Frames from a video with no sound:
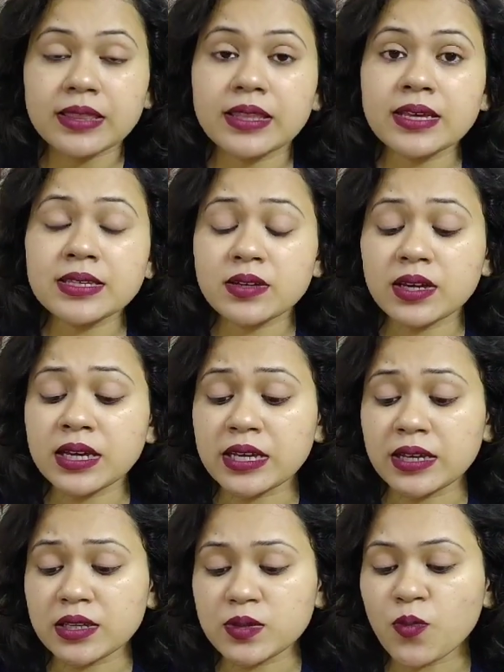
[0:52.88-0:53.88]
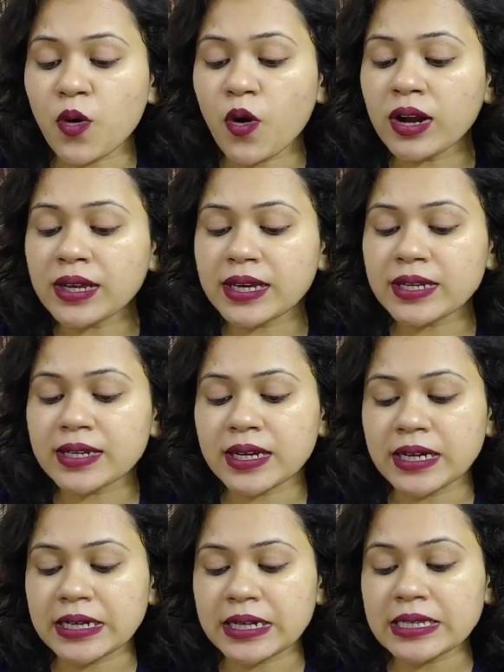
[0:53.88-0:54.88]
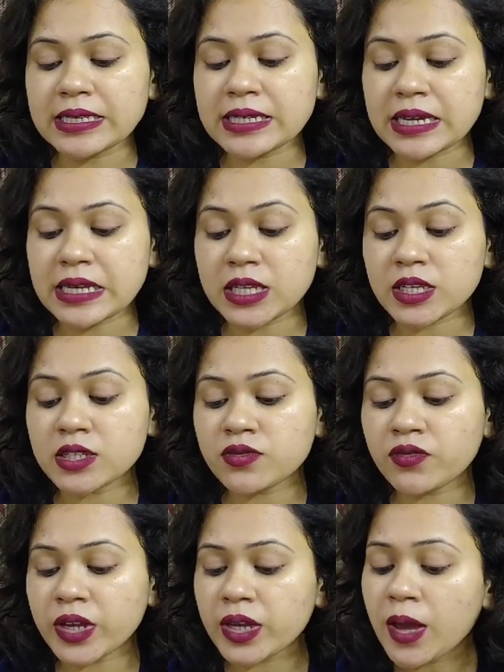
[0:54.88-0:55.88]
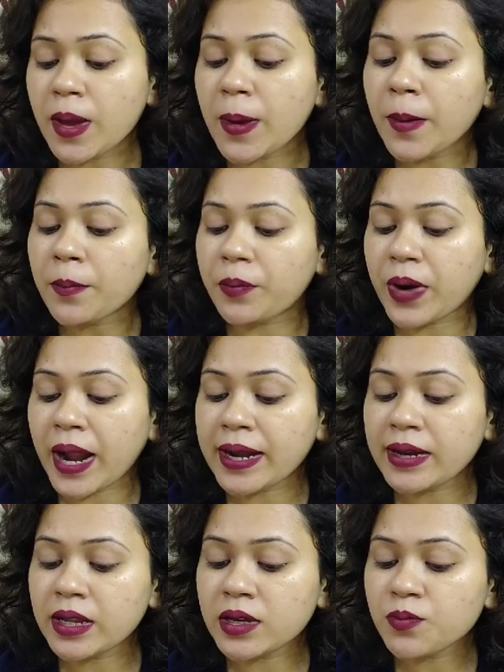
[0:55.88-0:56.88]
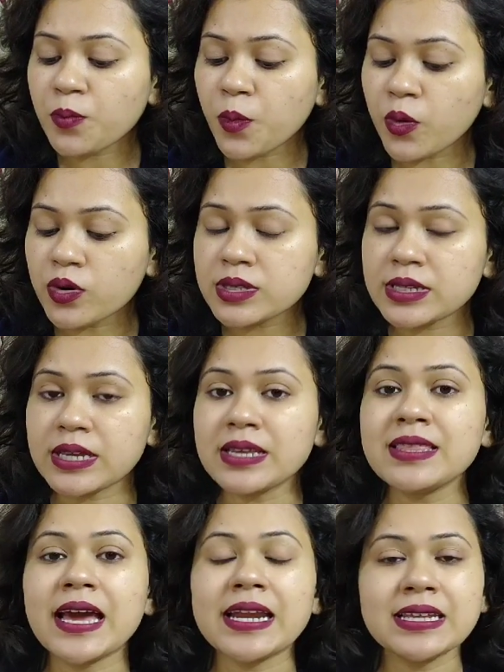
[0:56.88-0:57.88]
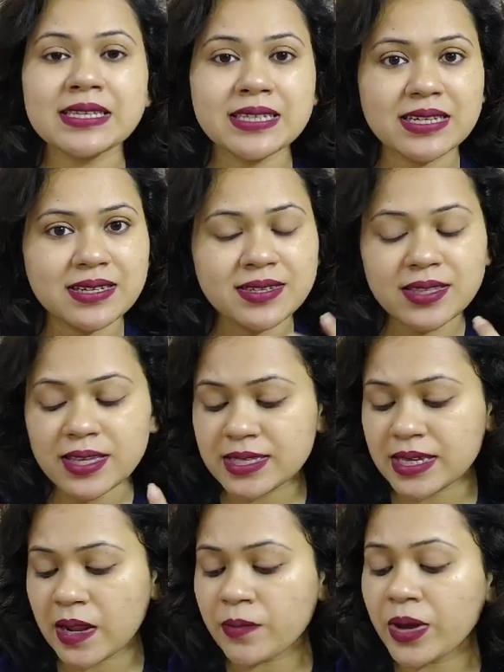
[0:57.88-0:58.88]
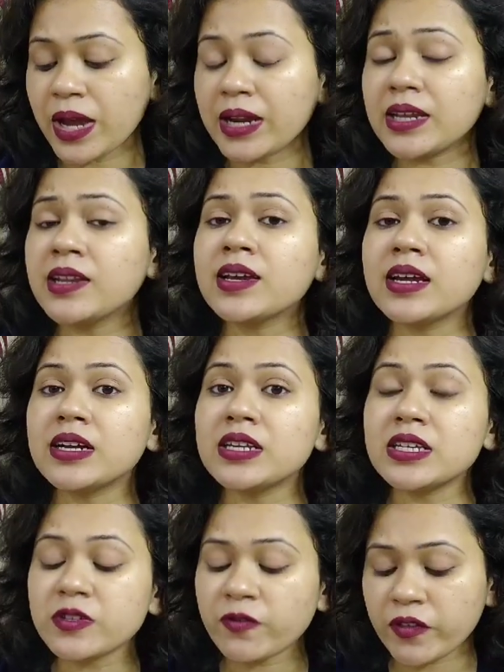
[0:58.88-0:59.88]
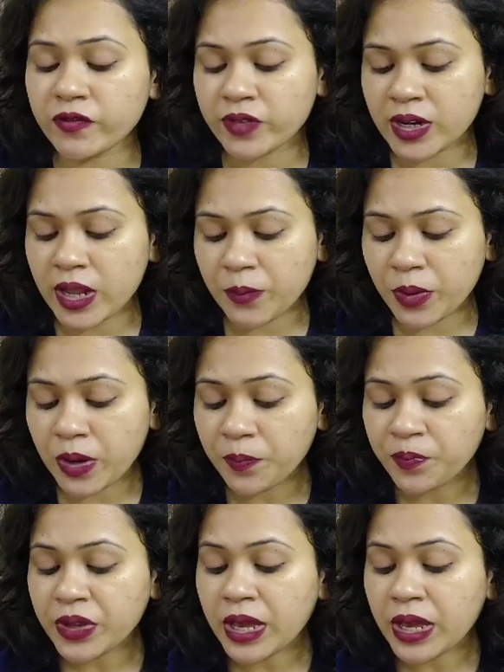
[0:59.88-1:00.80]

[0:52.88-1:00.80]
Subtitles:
This small kit contains Innisfree Brightening Pore Skin, that is, it is the serum, and it contains 15 ml.